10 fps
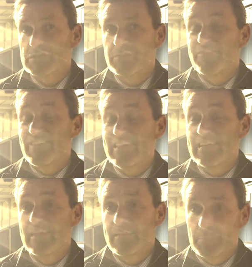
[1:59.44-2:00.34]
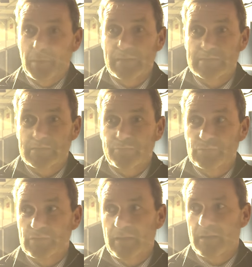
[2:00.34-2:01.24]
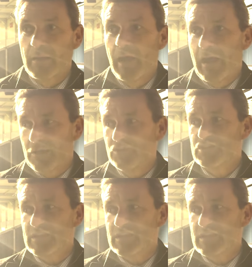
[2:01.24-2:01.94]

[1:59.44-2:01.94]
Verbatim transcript: to feed the players in the front line. Mm. I could